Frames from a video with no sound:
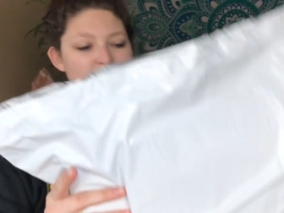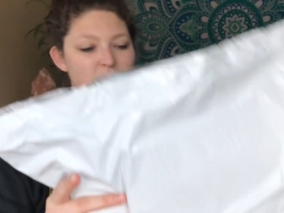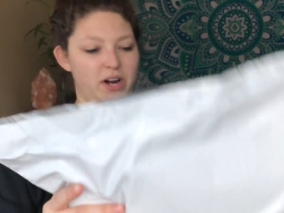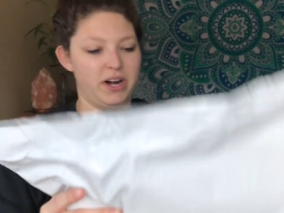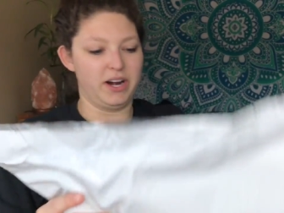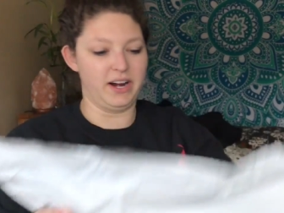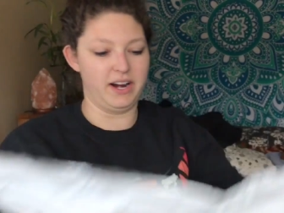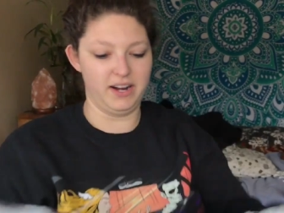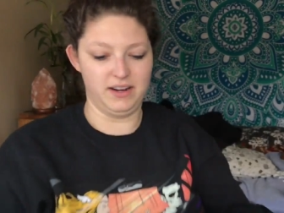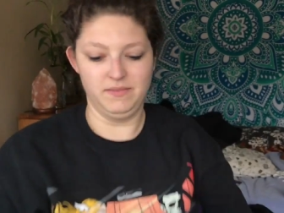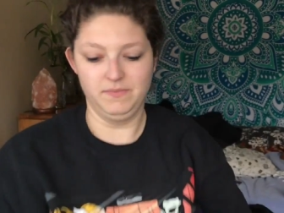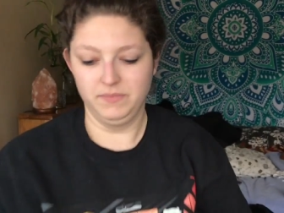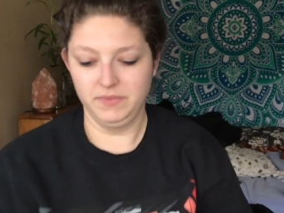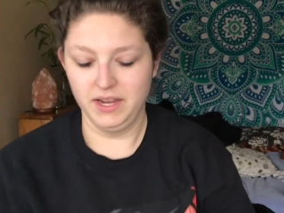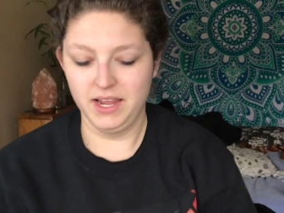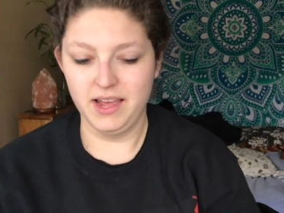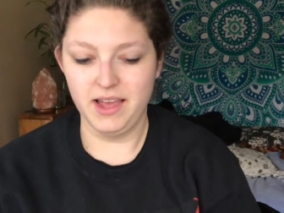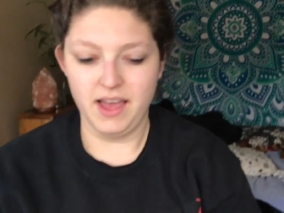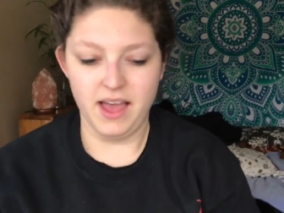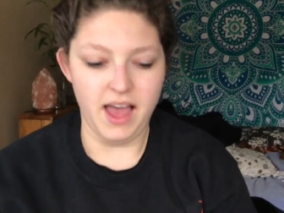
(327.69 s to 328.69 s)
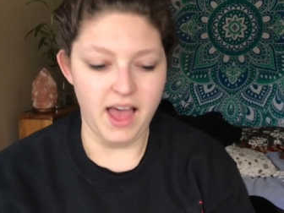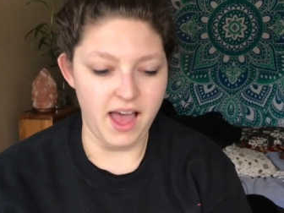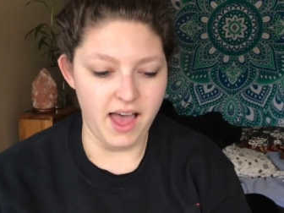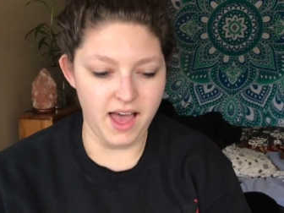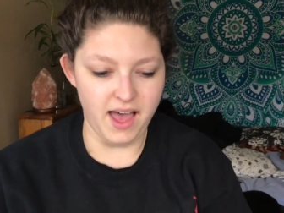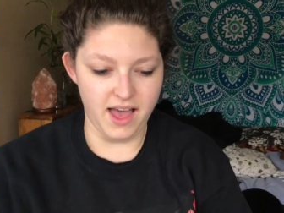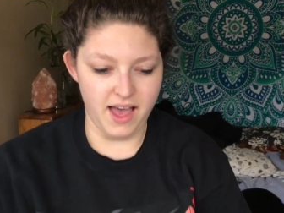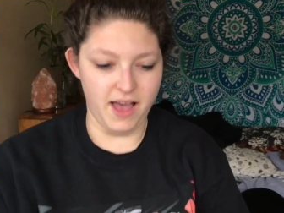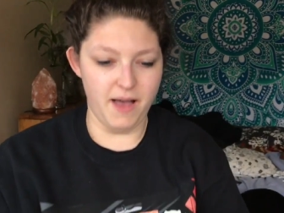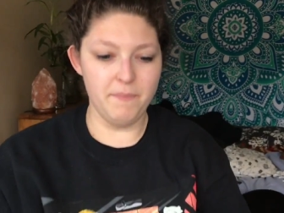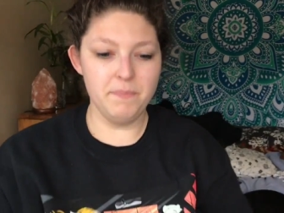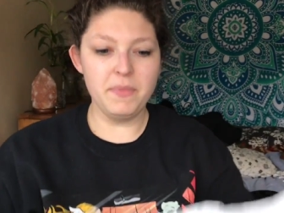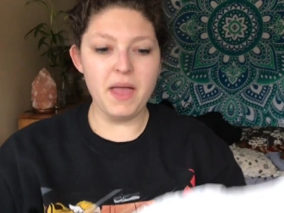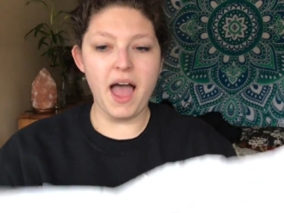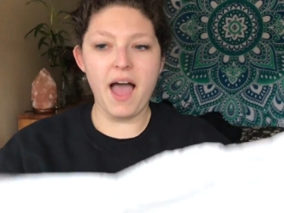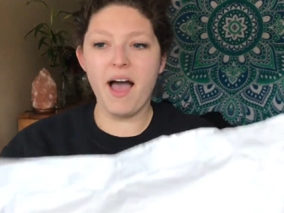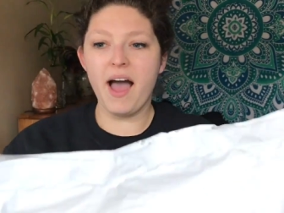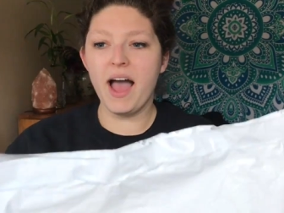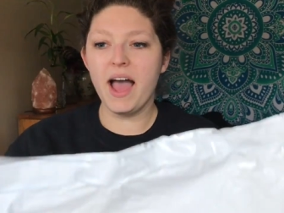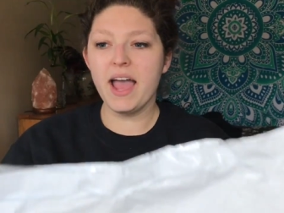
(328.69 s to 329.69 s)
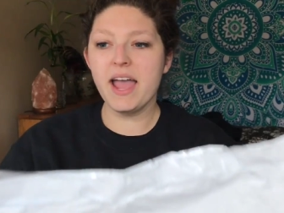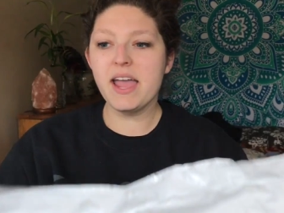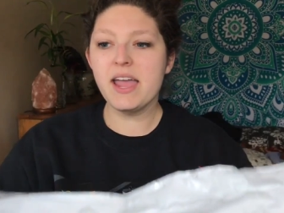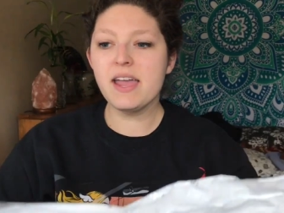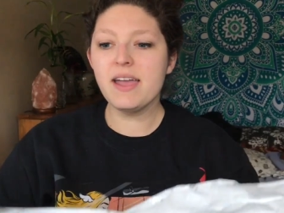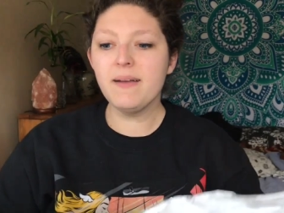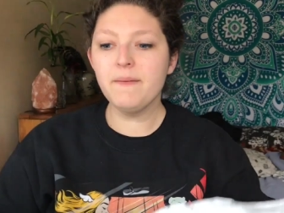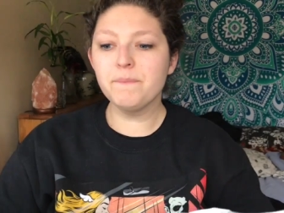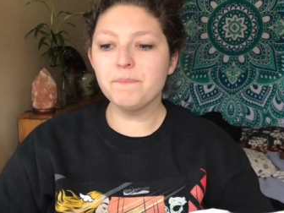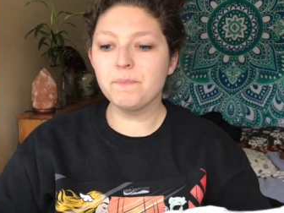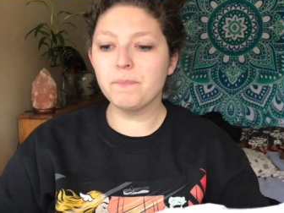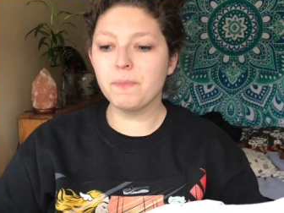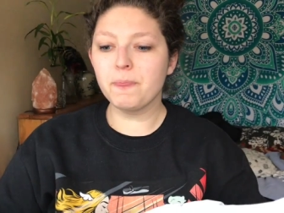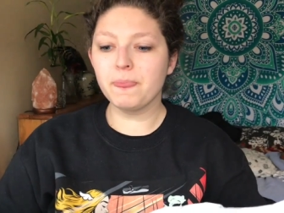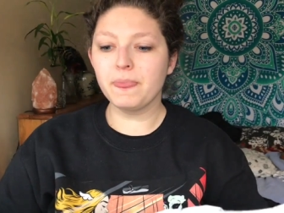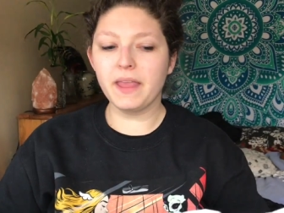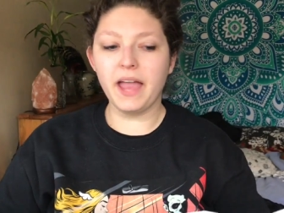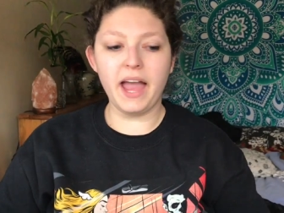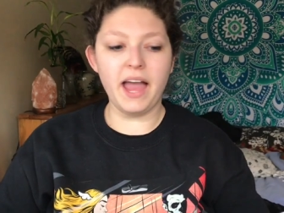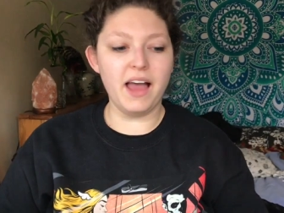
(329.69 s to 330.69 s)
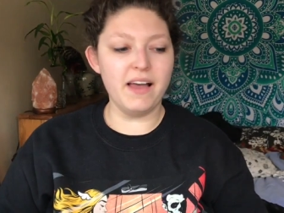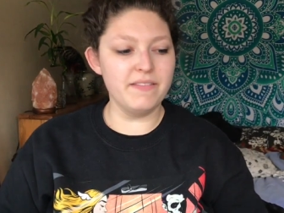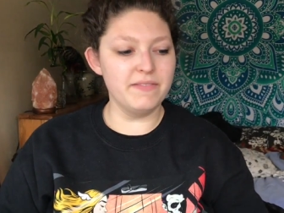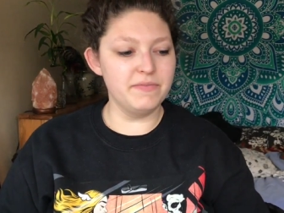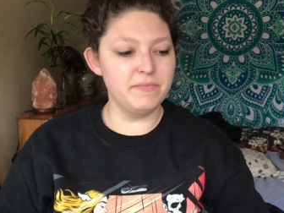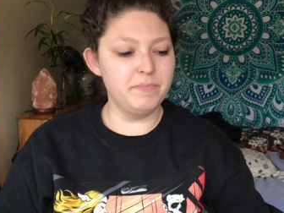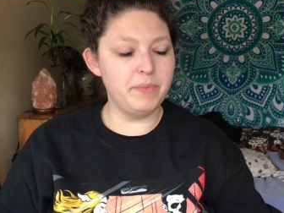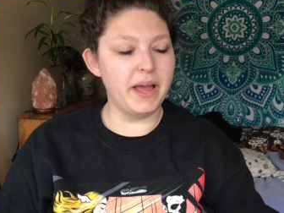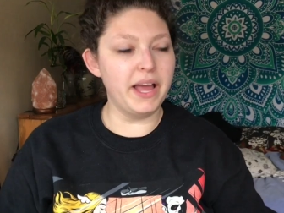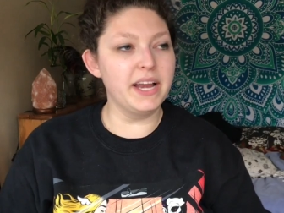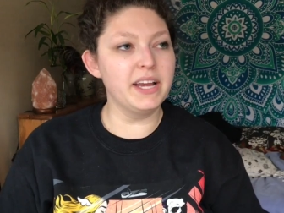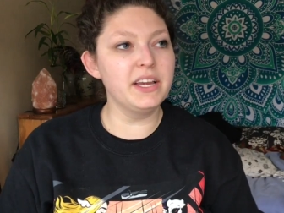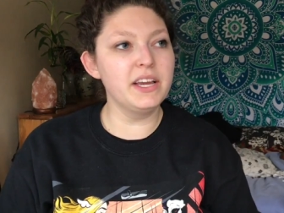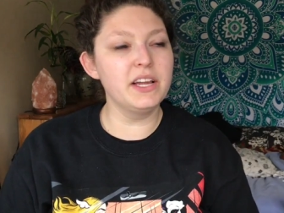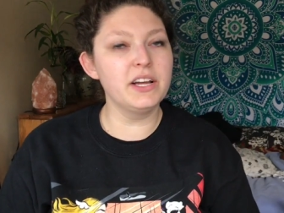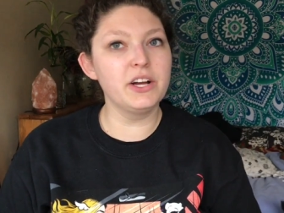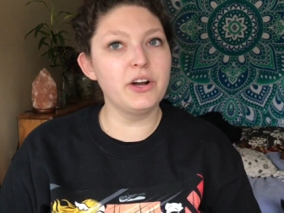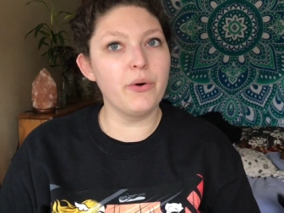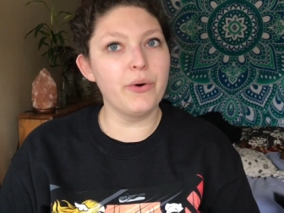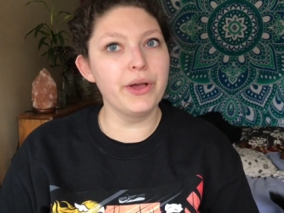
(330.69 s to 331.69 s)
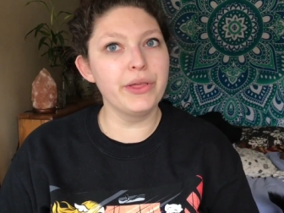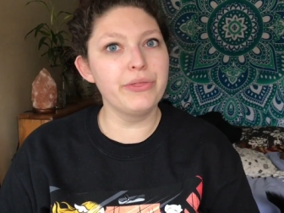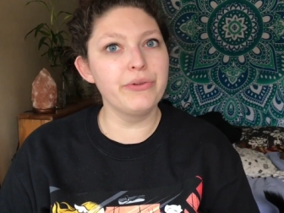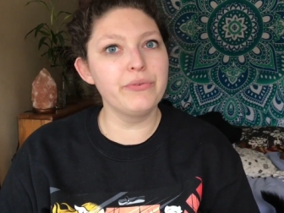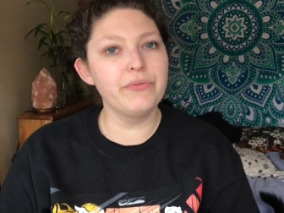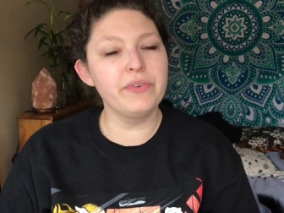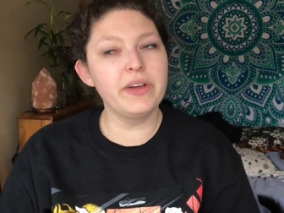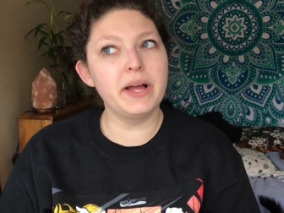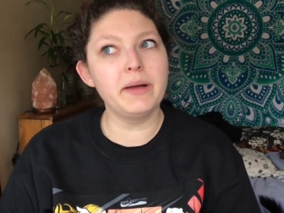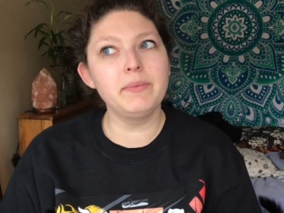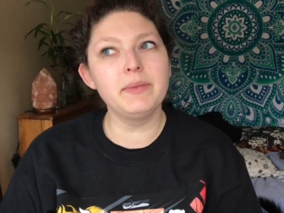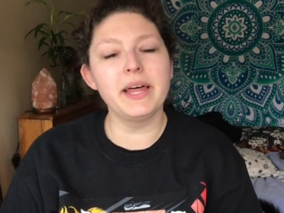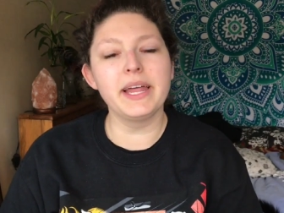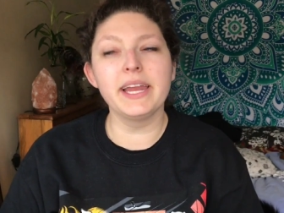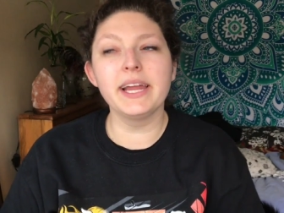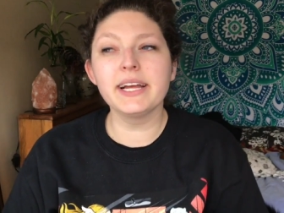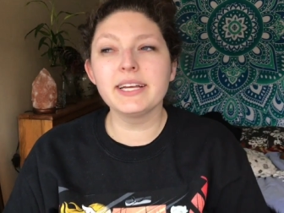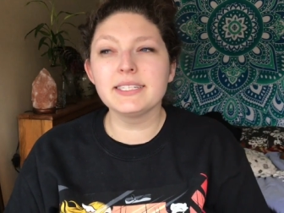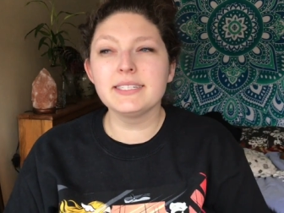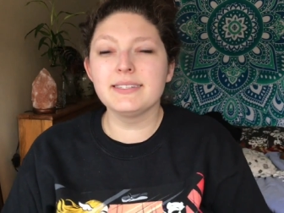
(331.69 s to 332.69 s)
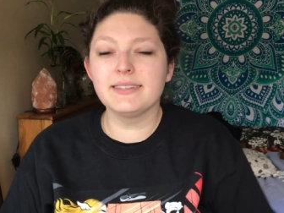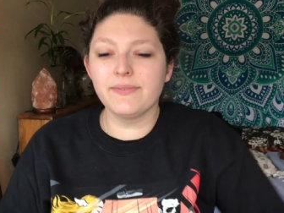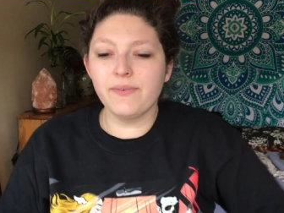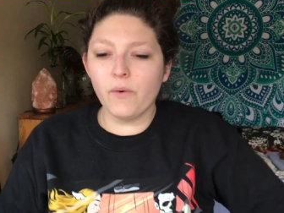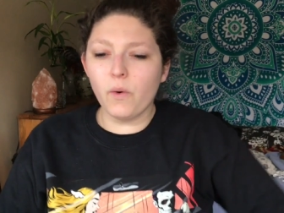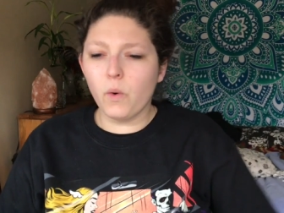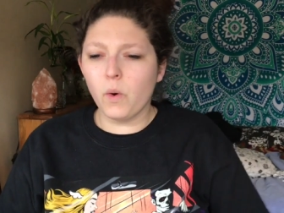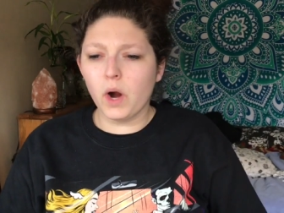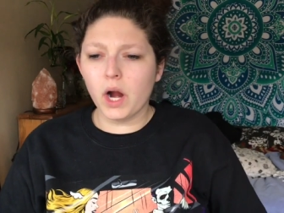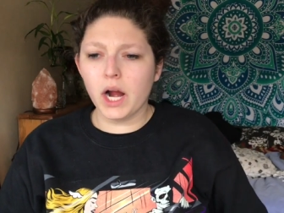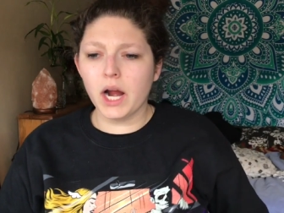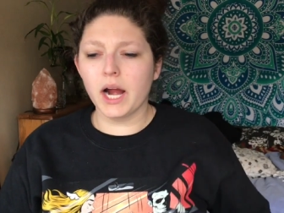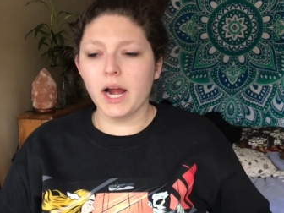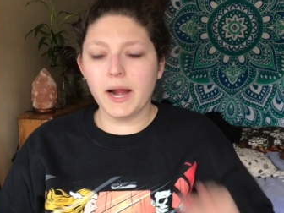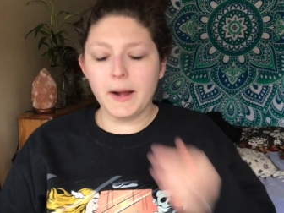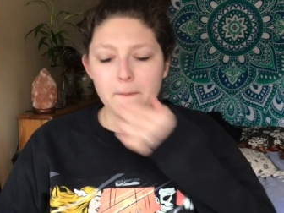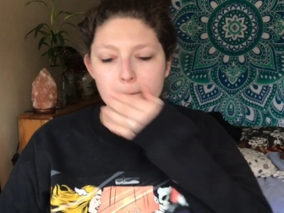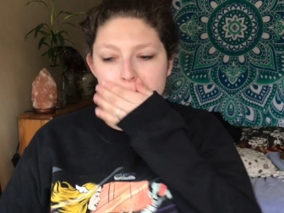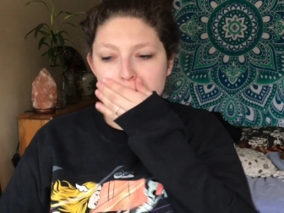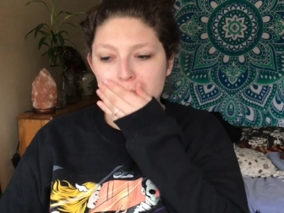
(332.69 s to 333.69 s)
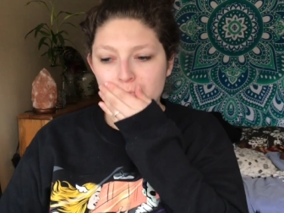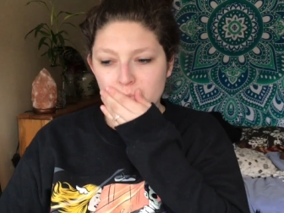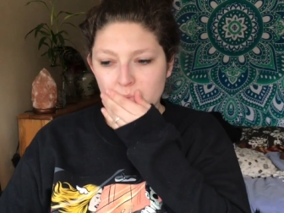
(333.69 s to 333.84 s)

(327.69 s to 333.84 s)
order. I have been going through Fabletics for